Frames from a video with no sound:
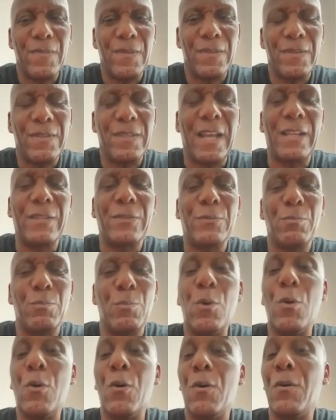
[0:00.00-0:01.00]
That's
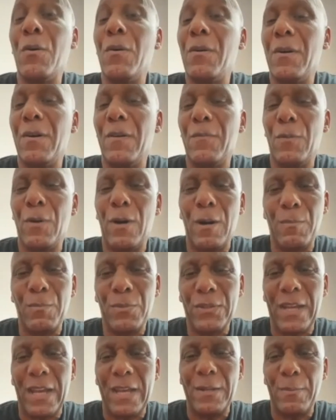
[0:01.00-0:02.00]
more of what I'm
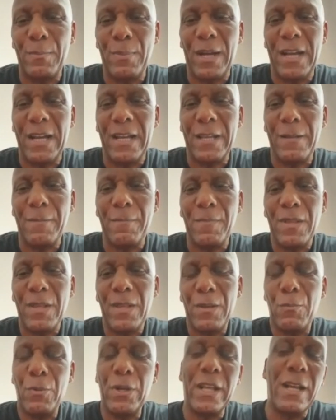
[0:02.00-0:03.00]
saying about him.
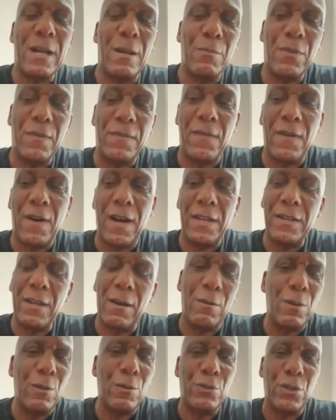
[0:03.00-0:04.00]
When it comes to fight,
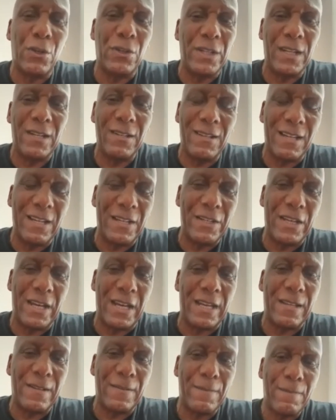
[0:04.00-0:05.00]
no, he was on it like
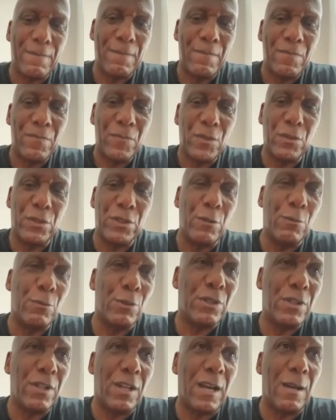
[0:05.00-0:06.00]
that because he
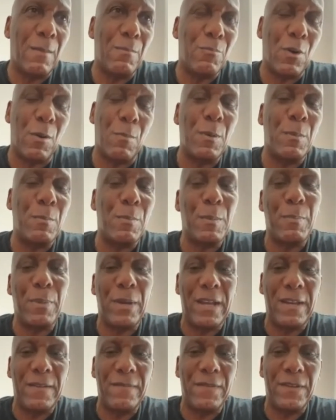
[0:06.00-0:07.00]
was like proper
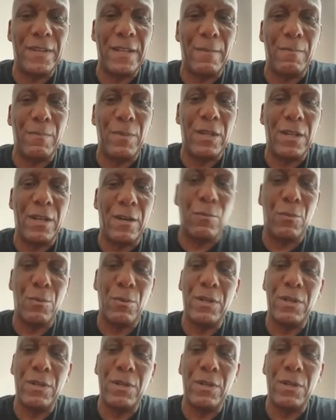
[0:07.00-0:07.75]
prepared for them. You know, we would